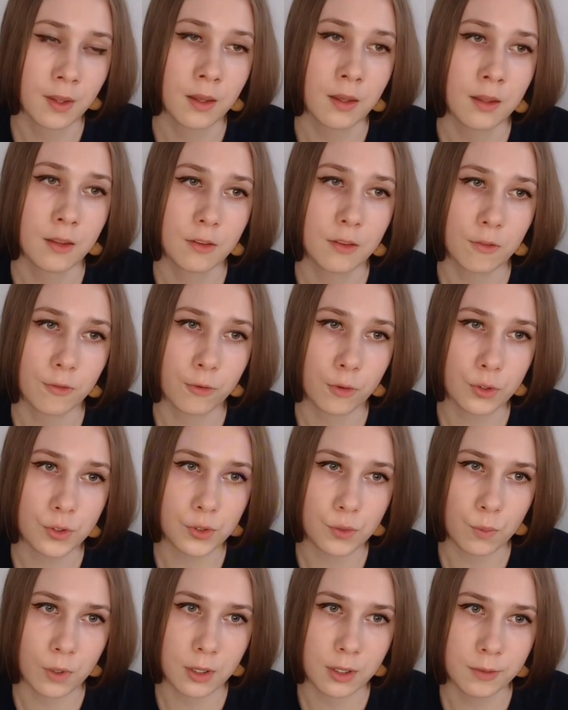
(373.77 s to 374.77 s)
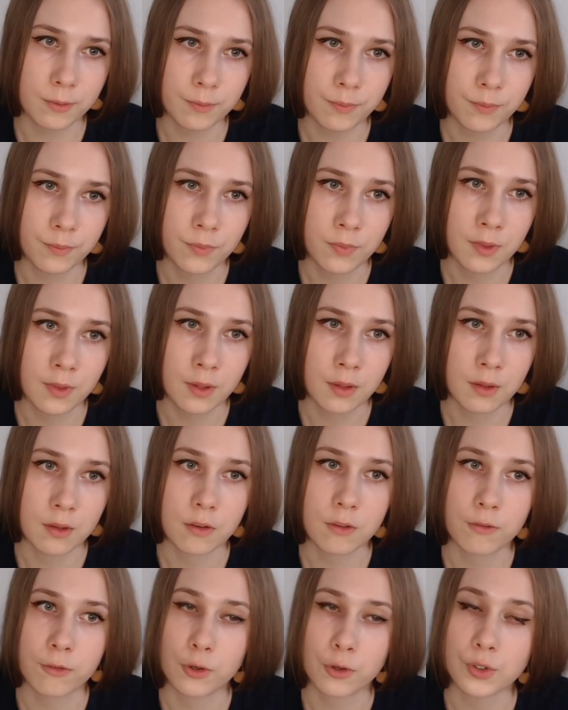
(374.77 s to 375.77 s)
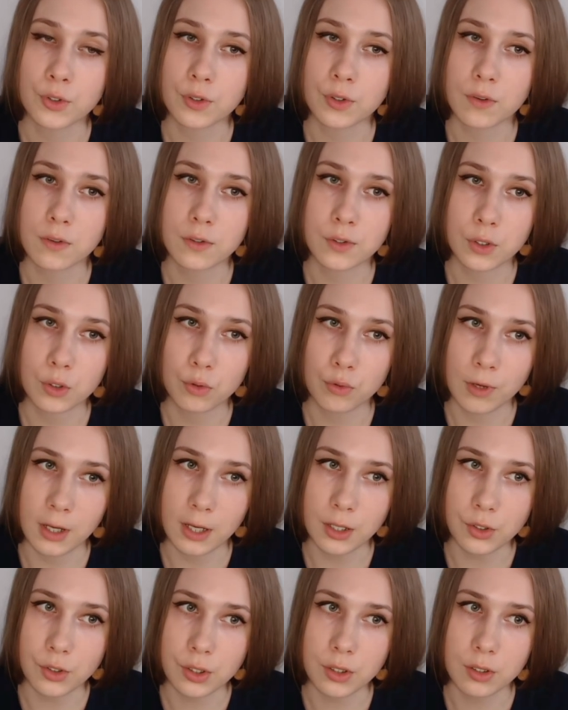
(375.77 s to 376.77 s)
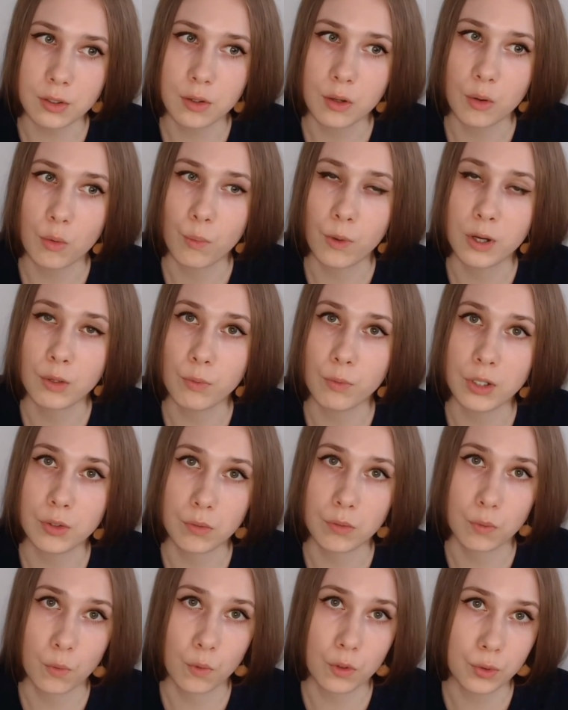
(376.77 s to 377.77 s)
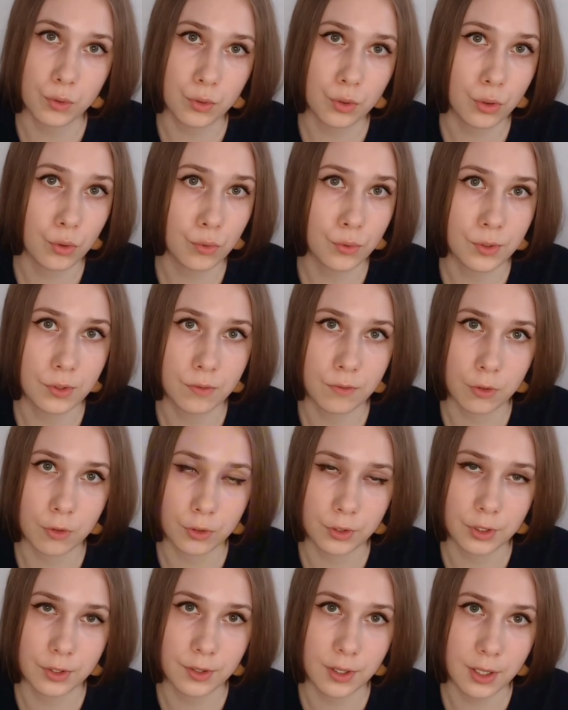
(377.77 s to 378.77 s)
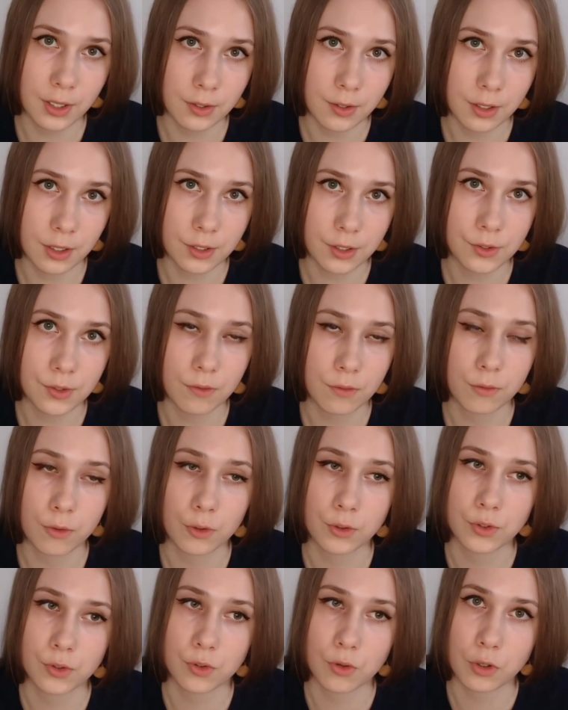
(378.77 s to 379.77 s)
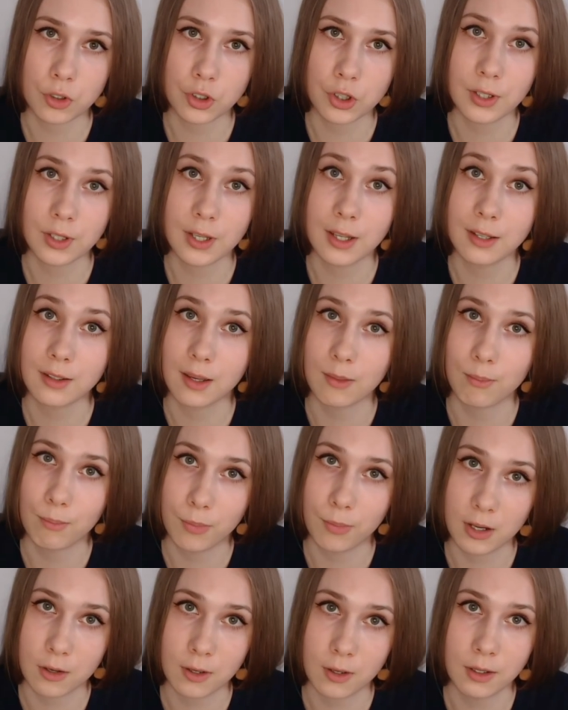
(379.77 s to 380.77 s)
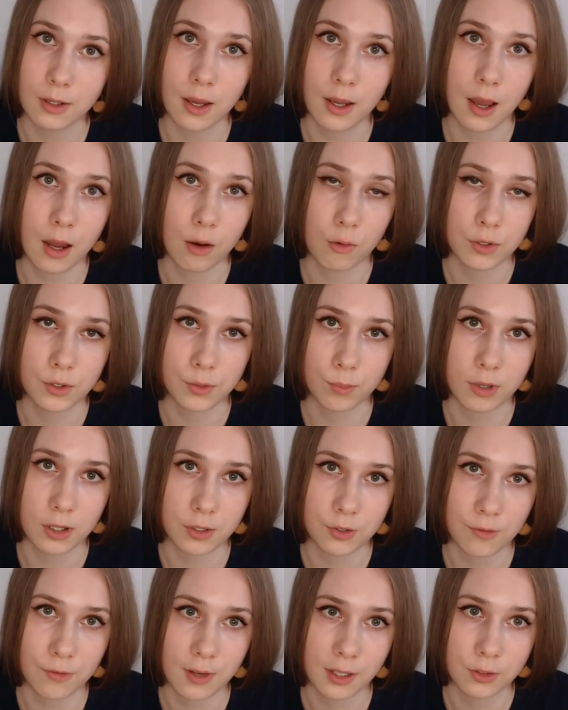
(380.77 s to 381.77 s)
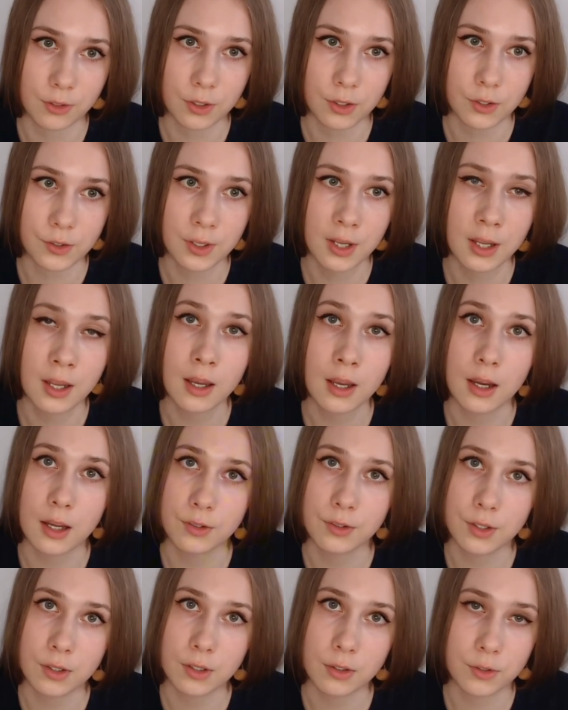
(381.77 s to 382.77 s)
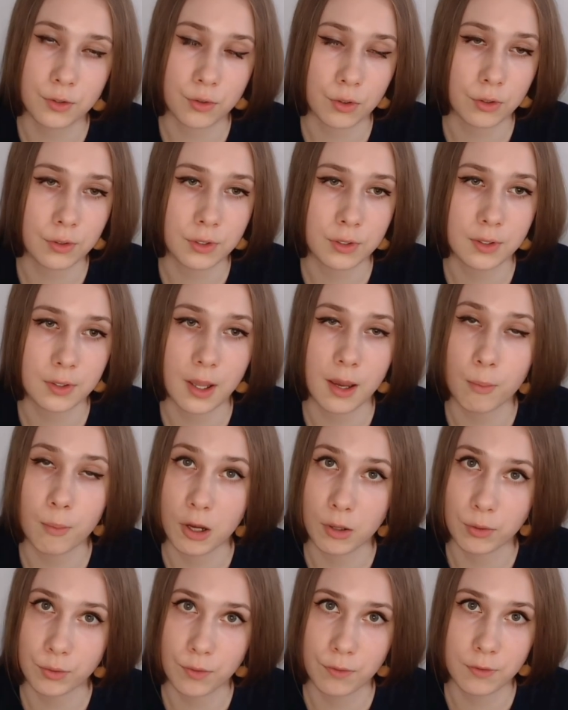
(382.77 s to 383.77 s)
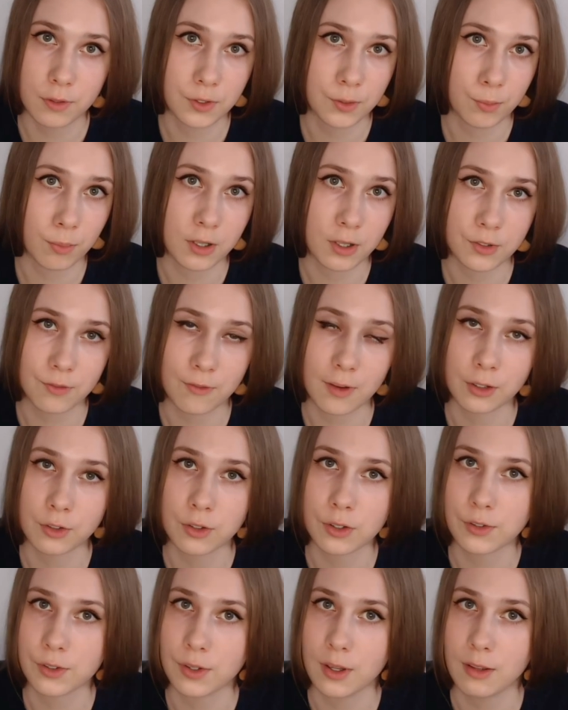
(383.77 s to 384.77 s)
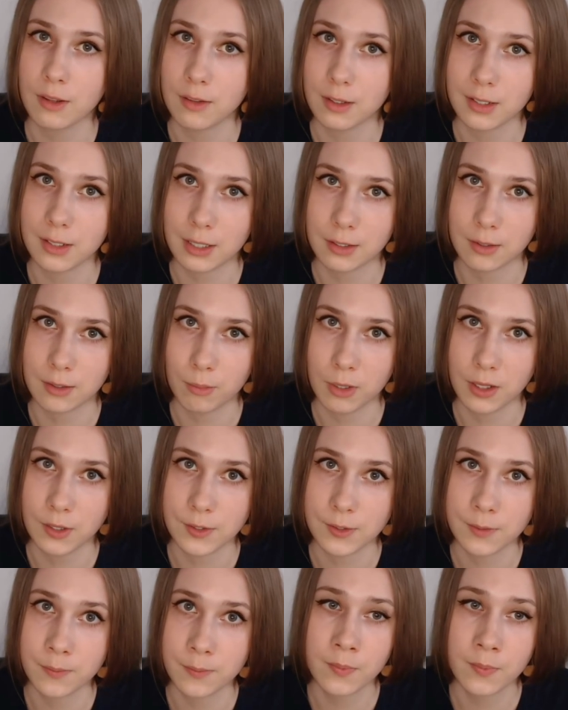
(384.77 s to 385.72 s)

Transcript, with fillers: The first one refers to the situation when we don't want to use inverted index for searching and comparing our sparse vectors until a certain amount of the sparse vectors in the database.